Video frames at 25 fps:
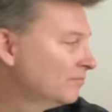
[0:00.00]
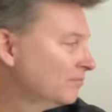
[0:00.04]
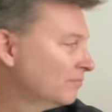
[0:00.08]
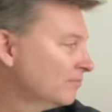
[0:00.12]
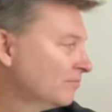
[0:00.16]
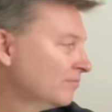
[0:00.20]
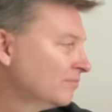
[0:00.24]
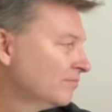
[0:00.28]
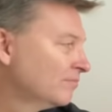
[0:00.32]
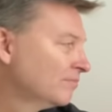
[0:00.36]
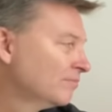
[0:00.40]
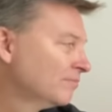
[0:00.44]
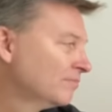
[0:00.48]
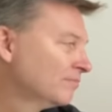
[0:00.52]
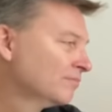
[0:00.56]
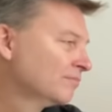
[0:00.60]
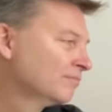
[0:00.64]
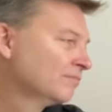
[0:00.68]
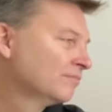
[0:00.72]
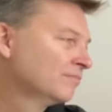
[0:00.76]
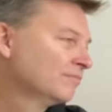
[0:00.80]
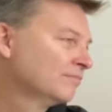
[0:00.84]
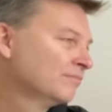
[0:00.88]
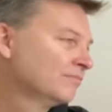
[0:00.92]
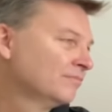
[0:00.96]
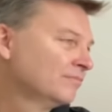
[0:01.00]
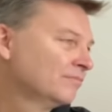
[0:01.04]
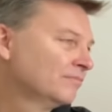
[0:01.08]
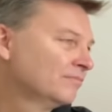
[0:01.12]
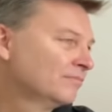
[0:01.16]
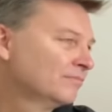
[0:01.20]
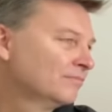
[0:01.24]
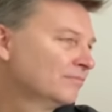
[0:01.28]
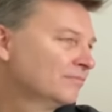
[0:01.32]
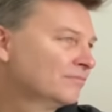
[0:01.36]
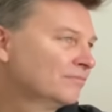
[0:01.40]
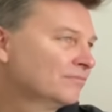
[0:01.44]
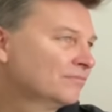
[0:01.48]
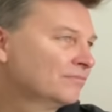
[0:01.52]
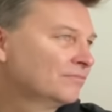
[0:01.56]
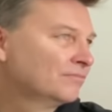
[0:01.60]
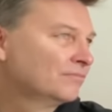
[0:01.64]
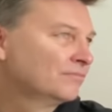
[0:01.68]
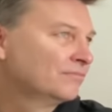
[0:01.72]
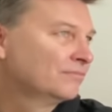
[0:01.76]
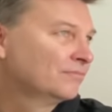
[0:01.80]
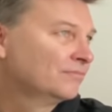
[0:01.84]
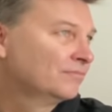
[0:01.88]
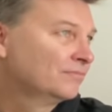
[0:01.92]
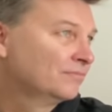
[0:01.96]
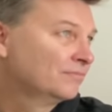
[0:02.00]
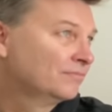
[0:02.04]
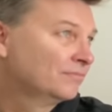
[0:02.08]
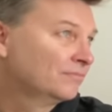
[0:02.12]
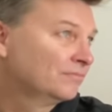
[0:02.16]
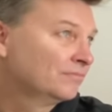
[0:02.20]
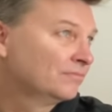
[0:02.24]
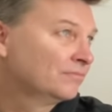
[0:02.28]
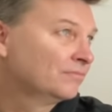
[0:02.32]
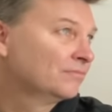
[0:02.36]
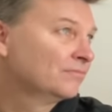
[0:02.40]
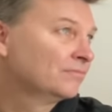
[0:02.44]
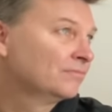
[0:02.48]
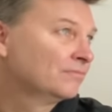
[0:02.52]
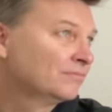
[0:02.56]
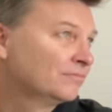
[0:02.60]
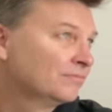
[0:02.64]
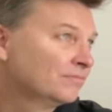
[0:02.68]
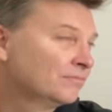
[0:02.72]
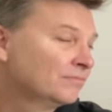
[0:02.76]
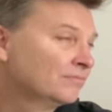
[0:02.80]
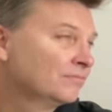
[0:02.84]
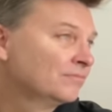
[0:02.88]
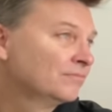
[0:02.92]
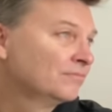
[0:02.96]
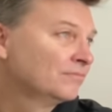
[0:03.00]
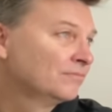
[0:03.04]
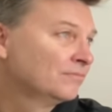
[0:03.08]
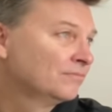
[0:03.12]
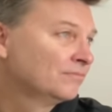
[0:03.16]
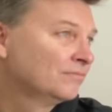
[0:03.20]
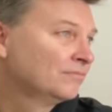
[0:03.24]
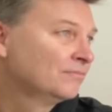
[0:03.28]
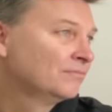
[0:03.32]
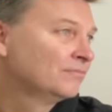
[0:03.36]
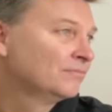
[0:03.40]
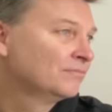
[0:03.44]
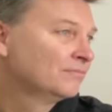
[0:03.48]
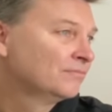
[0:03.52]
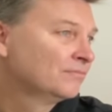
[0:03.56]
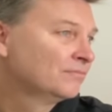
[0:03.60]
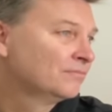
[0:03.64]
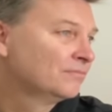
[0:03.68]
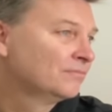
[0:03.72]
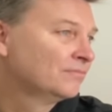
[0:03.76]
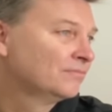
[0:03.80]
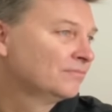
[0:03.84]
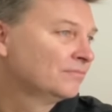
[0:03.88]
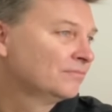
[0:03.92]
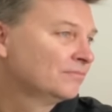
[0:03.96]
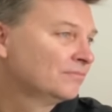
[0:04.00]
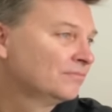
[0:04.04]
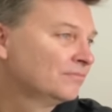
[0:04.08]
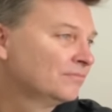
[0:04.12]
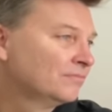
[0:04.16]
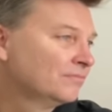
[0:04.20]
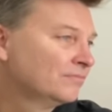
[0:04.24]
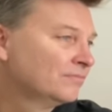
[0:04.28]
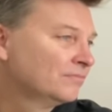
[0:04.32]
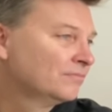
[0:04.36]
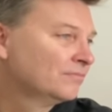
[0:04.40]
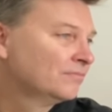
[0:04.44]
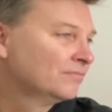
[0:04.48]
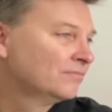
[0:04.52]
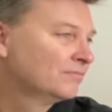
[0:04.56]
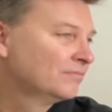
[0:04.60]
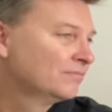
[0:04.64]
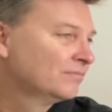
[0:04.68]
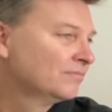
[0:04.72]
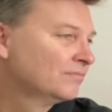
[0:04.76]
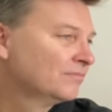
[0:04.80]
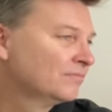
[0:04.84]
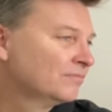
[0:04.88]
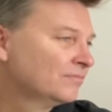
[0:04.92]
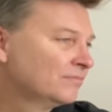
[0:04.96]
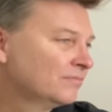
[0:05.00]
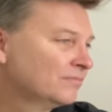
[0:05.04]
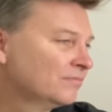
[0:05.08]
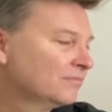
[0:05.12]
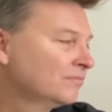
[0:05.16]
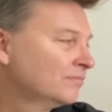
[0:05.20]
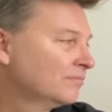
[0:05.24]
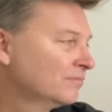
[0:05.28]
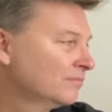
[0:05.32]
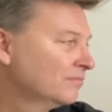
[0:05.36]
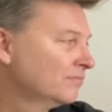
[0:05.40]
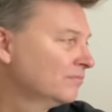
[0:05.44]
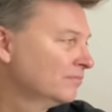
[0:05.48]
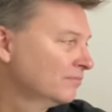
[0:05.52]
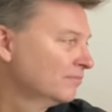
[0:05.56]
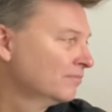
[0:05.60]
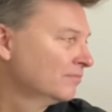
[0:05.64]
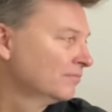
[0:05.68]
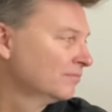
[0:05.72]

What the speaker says: No words are spoken by the person on screen.